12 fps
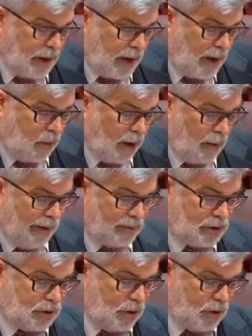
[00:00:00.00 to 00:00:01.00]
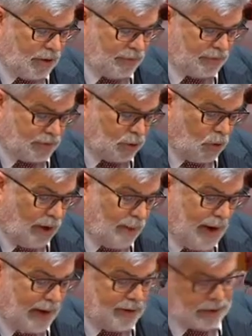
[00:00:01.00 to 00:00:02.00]
Now, what we're sort of talking
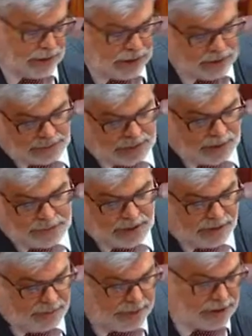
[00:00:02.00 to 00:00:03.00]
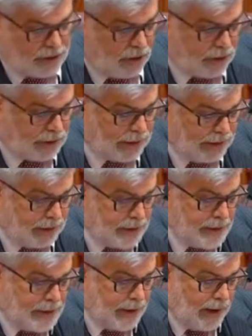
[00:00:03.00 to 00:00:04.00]
about in terms of misconduct,
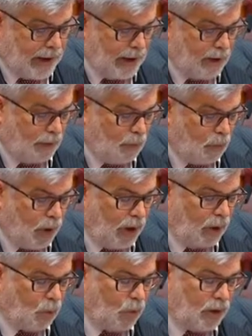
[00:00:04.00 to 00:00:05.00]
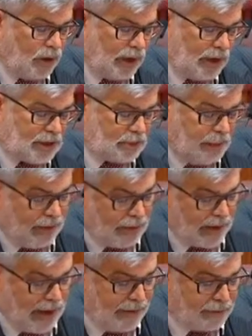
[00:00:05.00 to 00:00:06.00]
we would expect
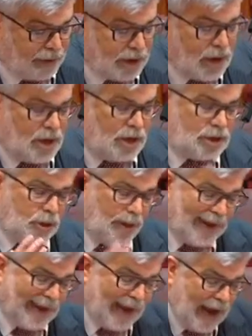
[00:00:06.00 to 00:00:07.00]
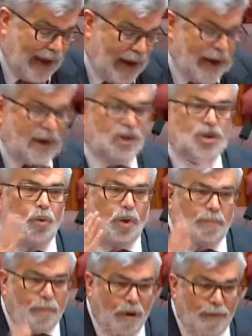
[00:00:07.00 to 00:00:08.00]
the government to engage
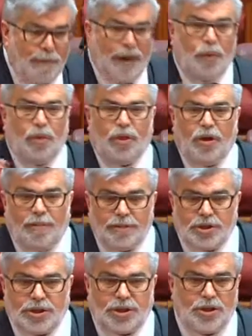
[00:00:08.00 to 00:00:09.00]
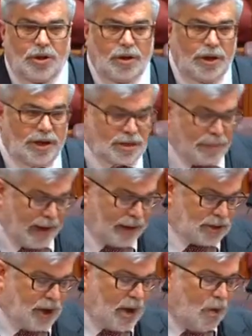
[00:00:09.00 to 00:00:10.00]
properly with the opposition on these
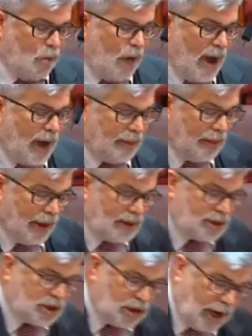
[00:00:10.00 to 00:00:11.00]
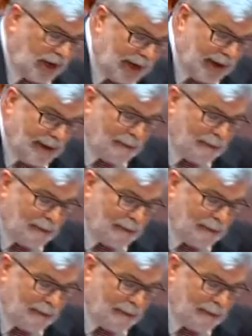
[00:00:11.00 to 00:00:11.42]
matters, rather than seeking a